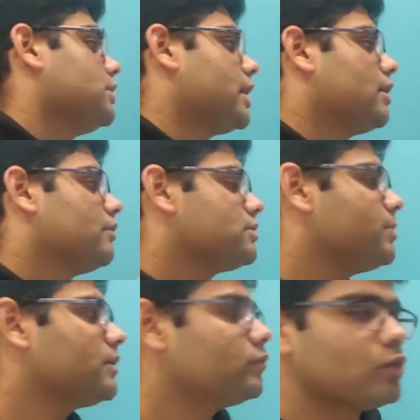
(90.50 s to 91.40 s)
yeah,
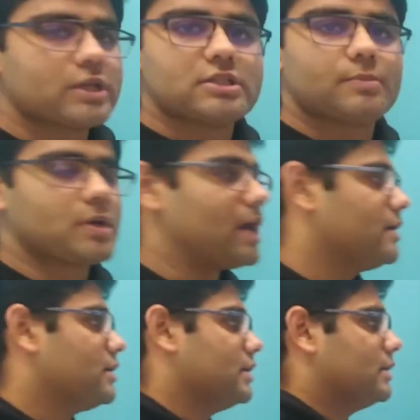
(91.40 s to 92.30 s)
but what is the
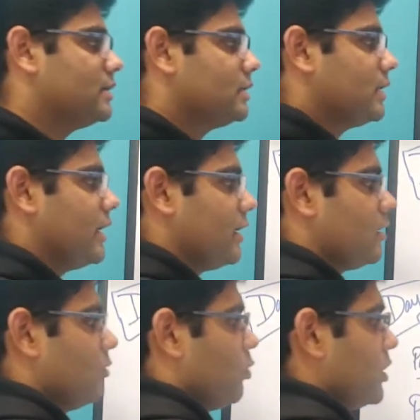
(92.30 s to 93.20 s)
priority, right?
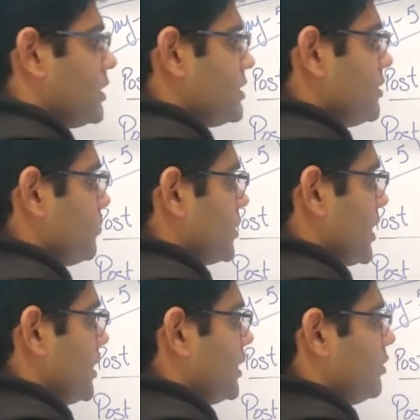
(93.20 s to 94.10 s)
What is the
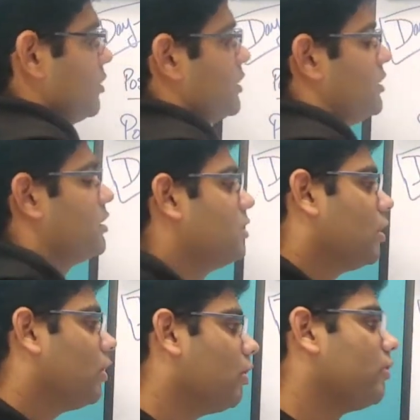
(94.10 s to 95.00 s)
priority order
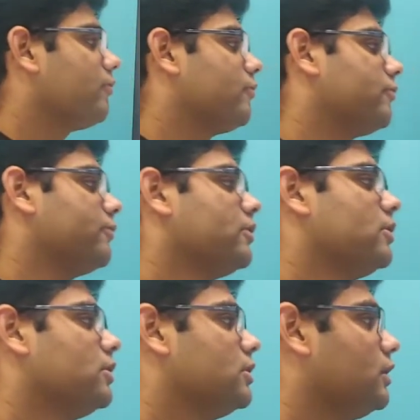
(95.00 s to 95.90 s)
of
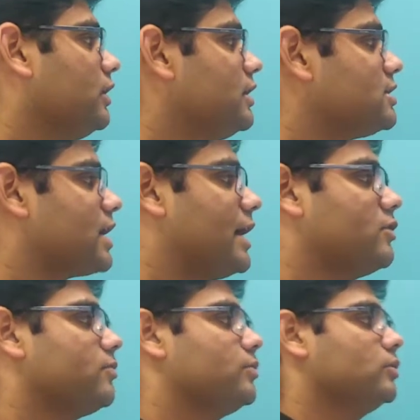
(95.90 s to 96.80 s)
these kind
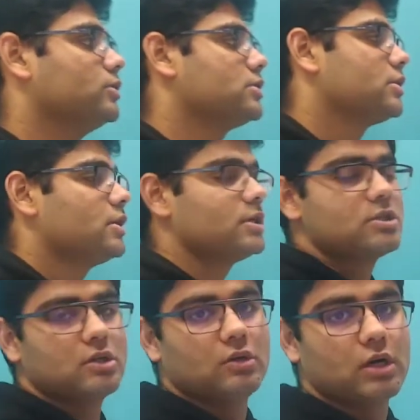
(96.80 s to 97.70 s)
of posts?
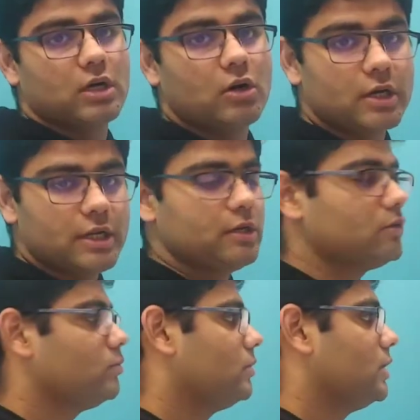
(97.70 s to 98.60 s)
So according
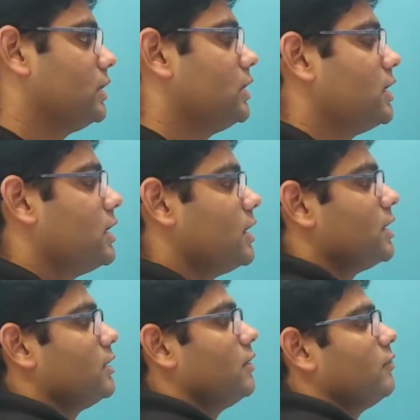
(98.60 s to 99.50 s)
to me,
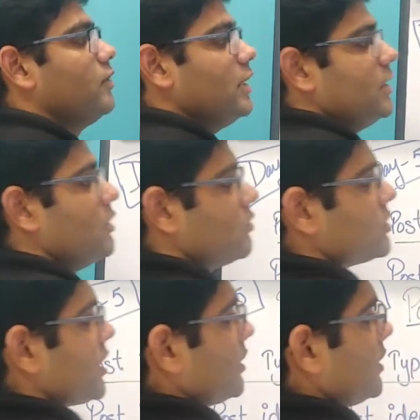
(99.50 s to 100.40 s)
the
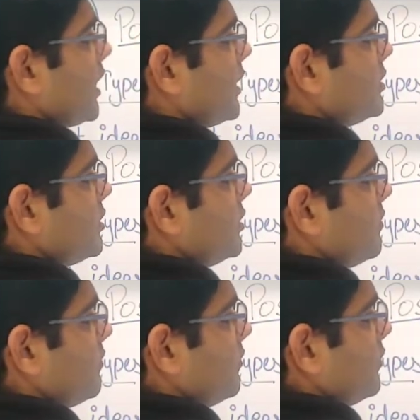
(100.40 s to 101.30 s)
videos and the
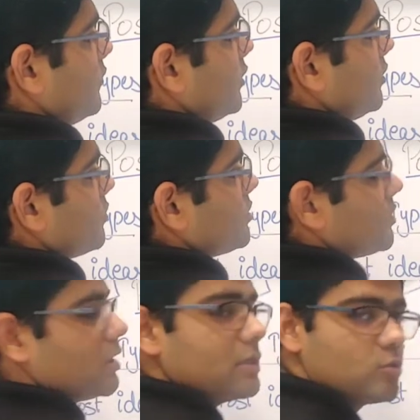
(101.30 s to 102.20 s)
IGTV
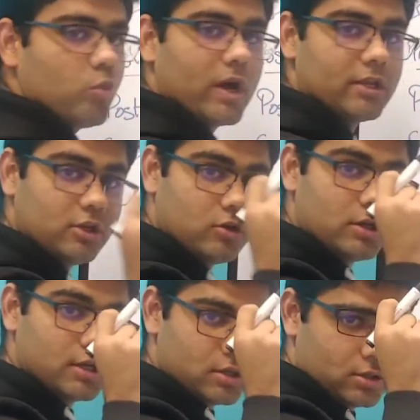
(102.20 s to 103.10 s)
videos is 1
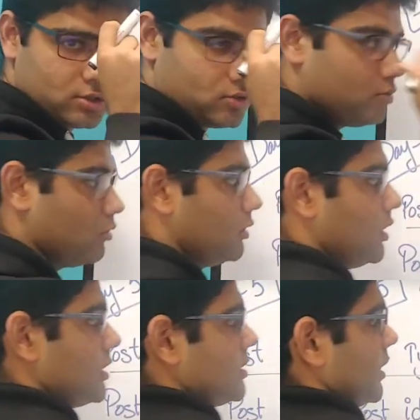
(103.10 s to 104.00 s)
unit, so
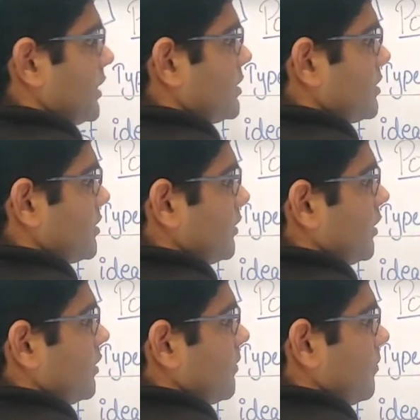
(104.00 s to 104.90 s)
this gets the
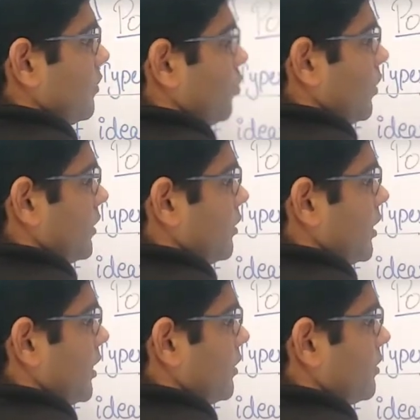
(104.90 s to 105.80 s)
number 1
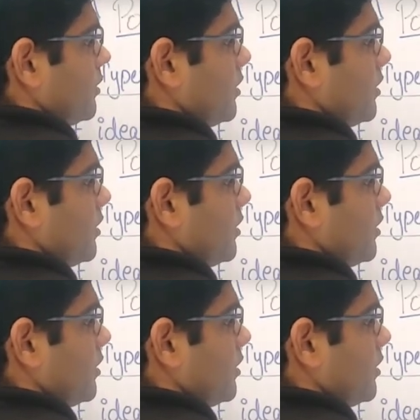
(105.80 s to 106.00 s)
rank.